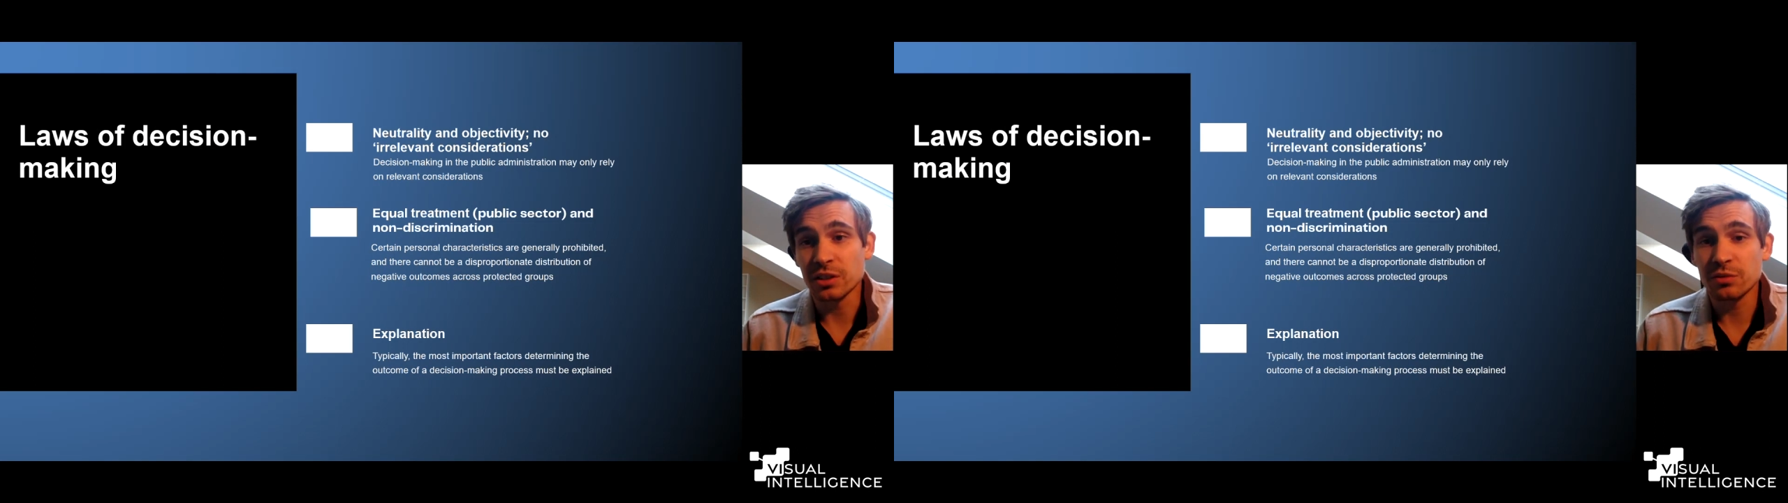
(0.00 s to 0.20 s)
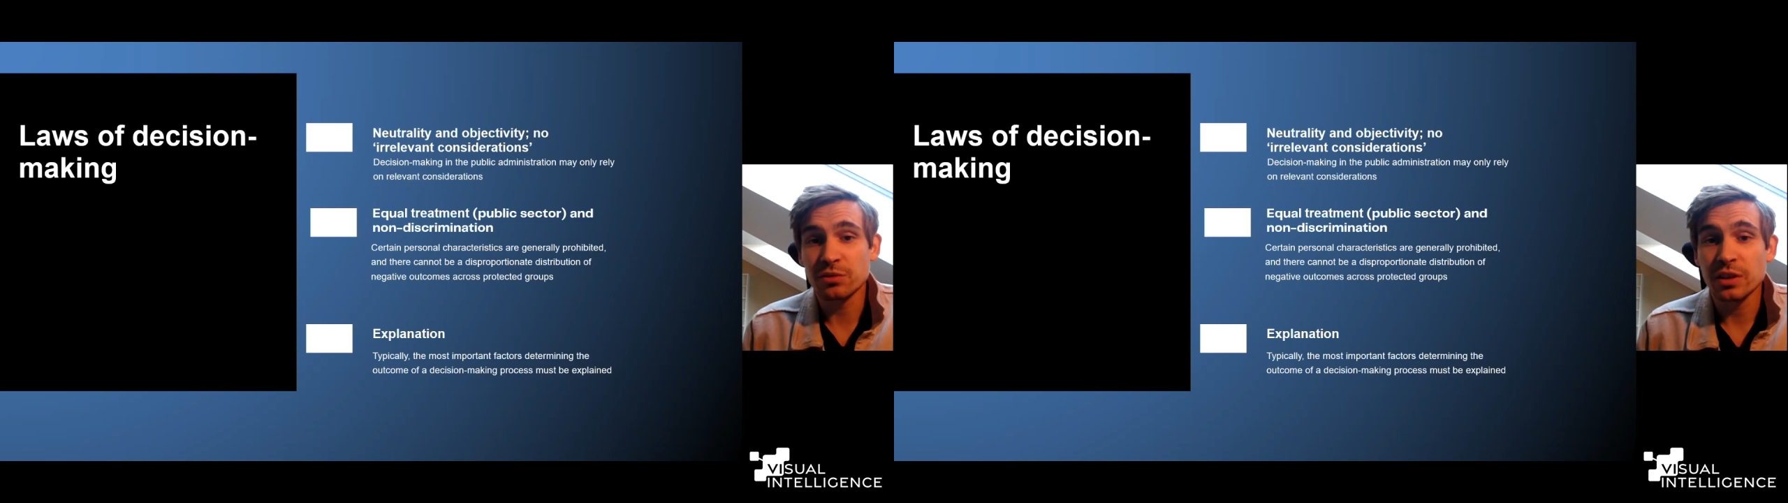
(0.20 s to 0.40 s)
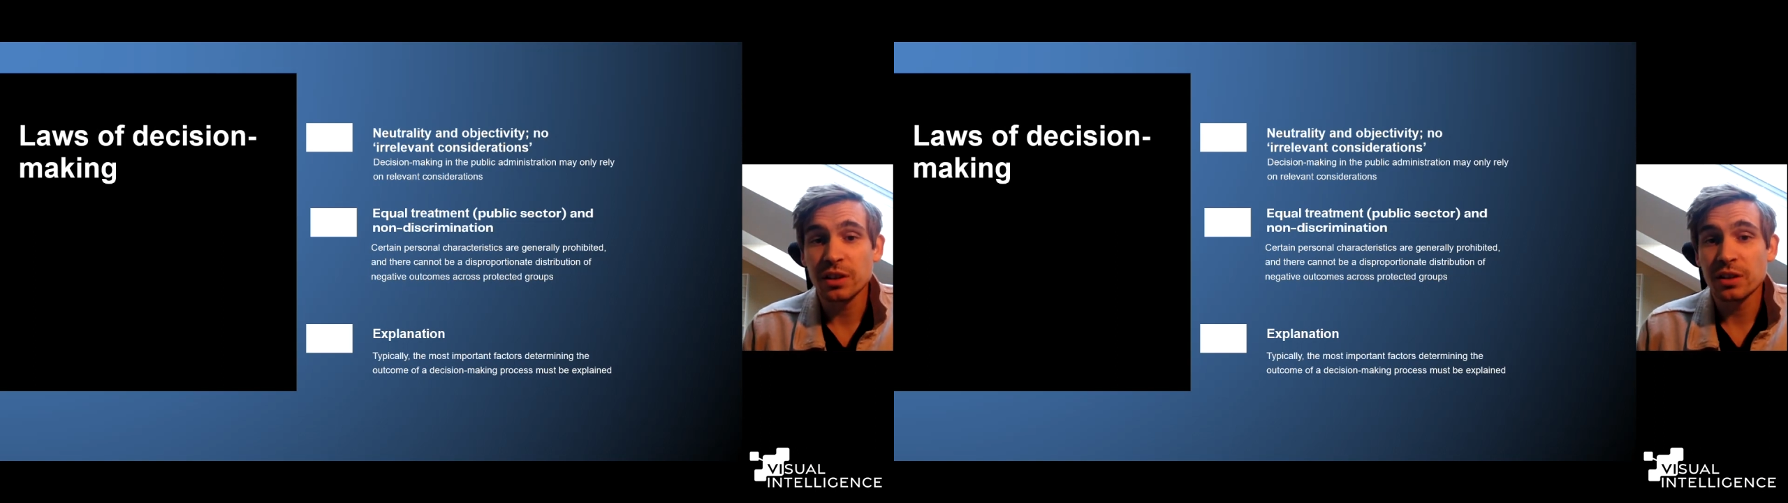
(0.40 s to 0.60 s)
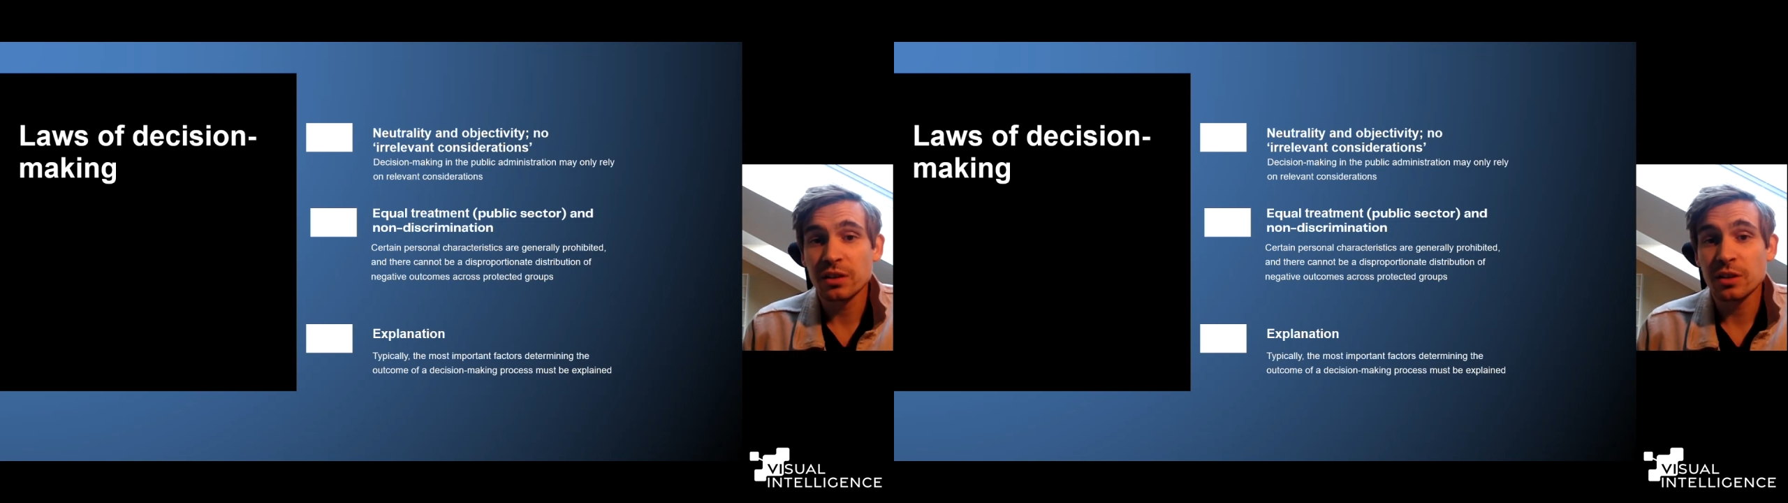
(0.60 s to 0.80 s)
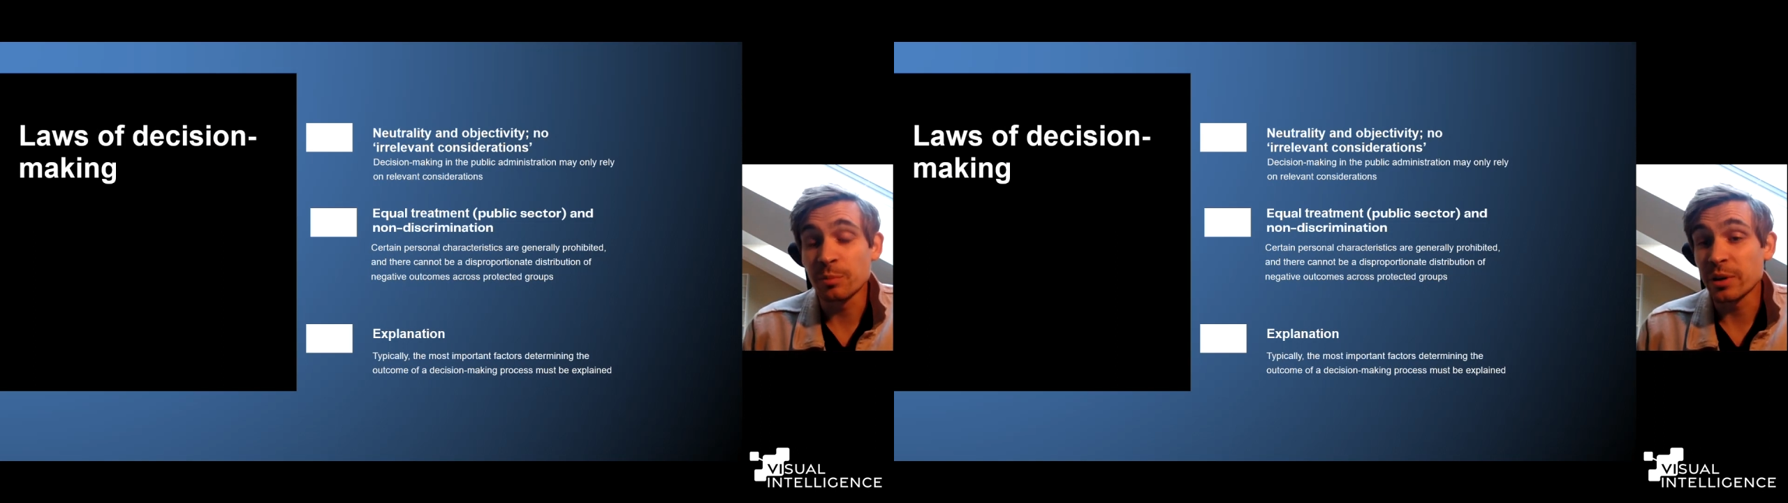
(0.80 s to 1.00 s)
of
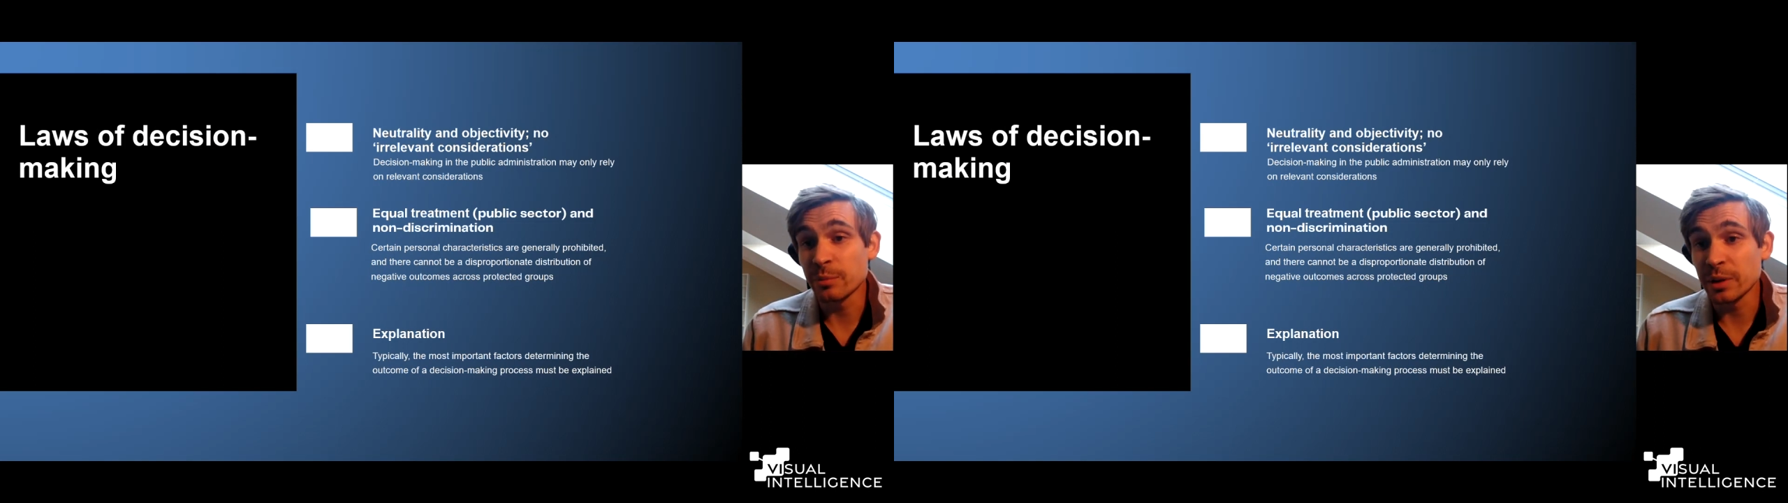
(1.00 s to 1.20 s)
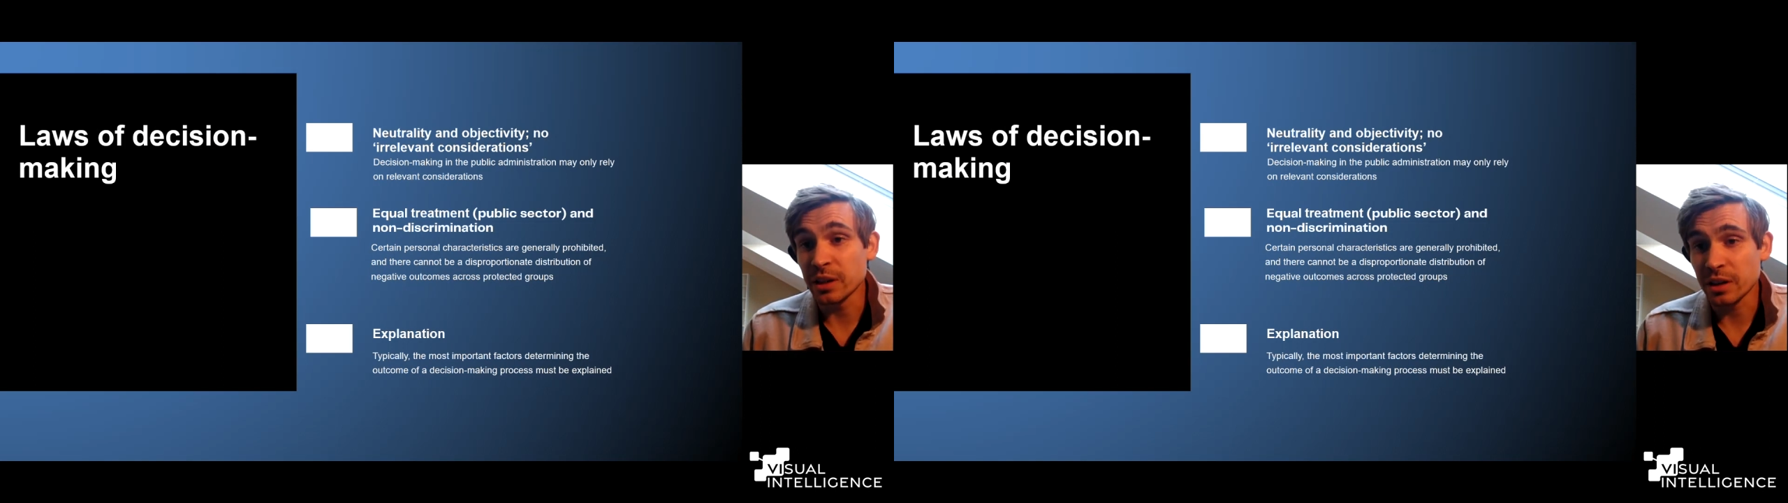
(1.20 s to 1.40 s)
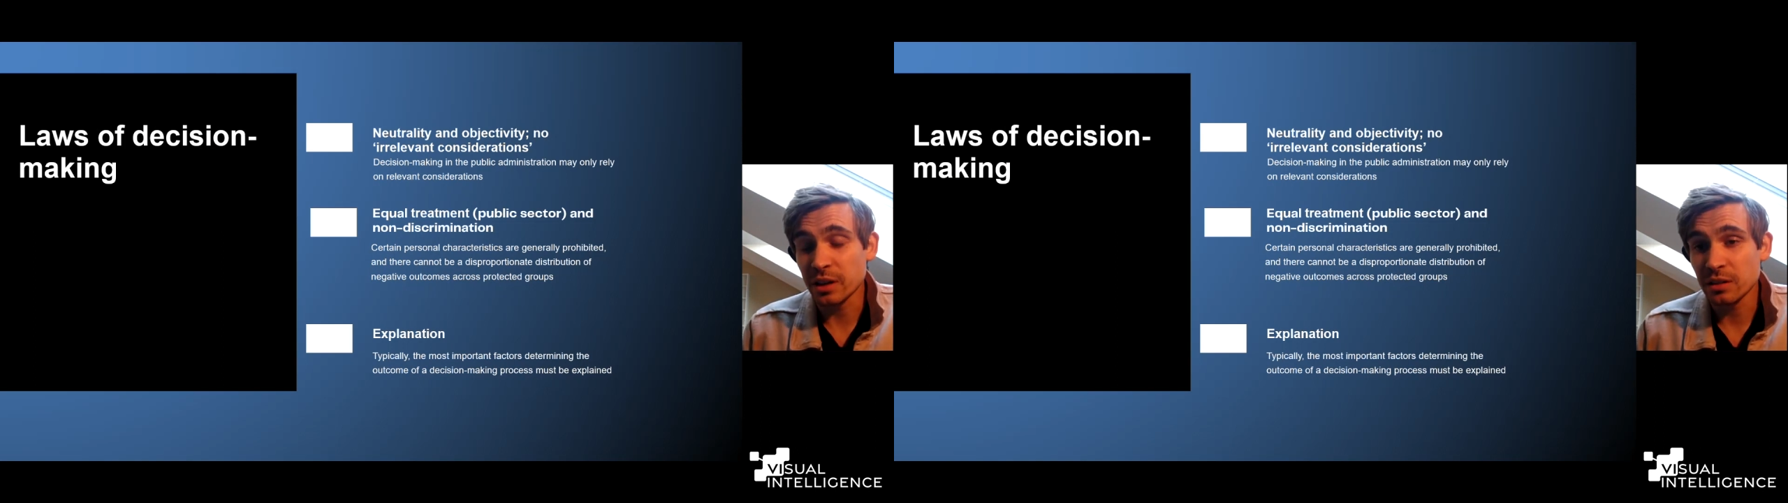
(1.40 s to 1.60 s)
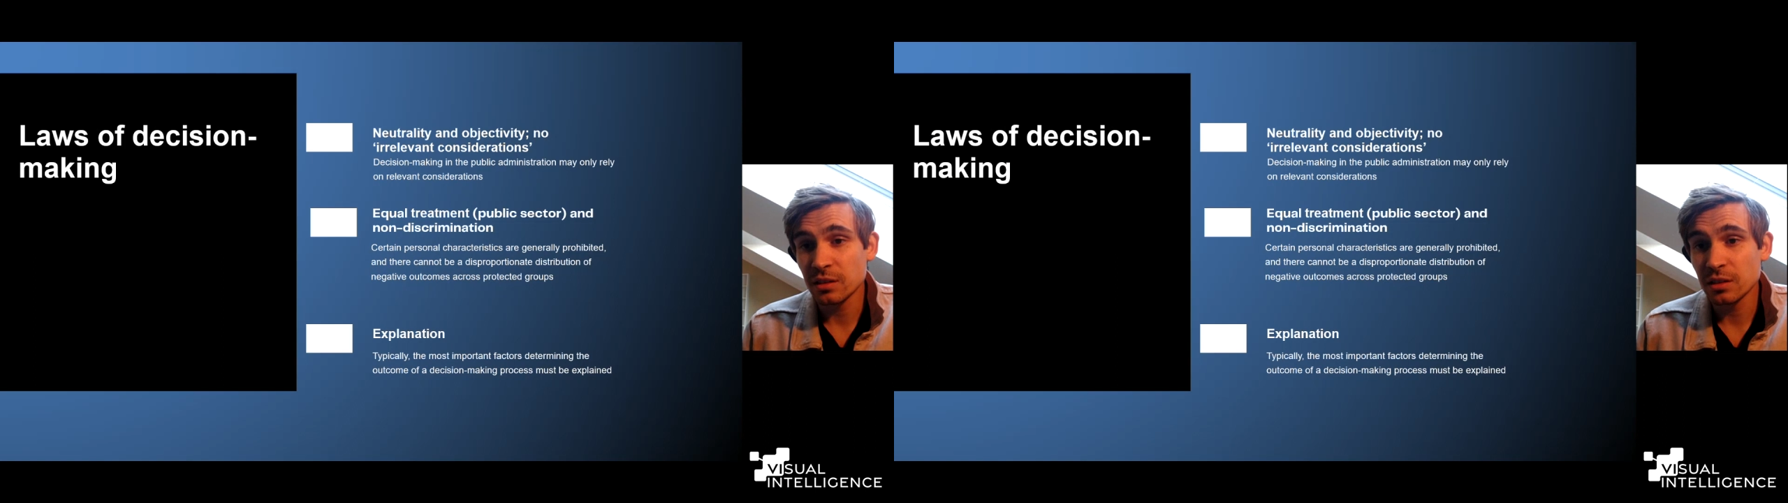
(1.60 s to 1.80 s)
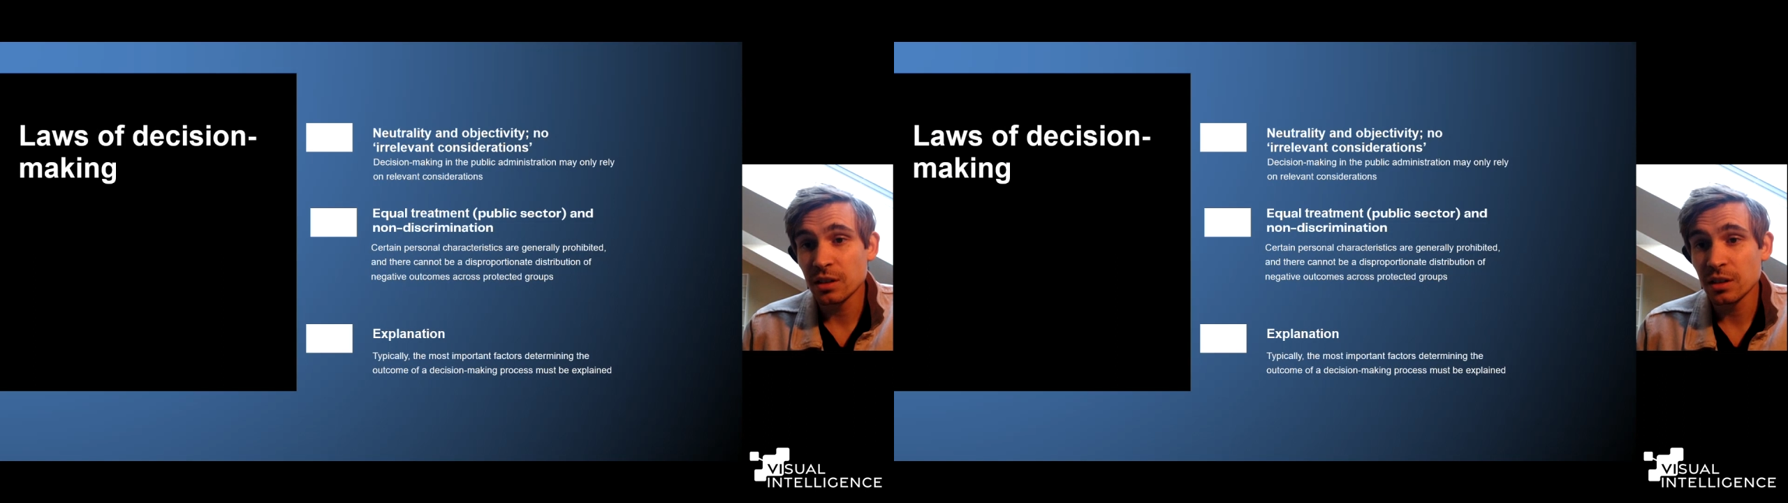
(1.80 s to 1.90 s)
comparability.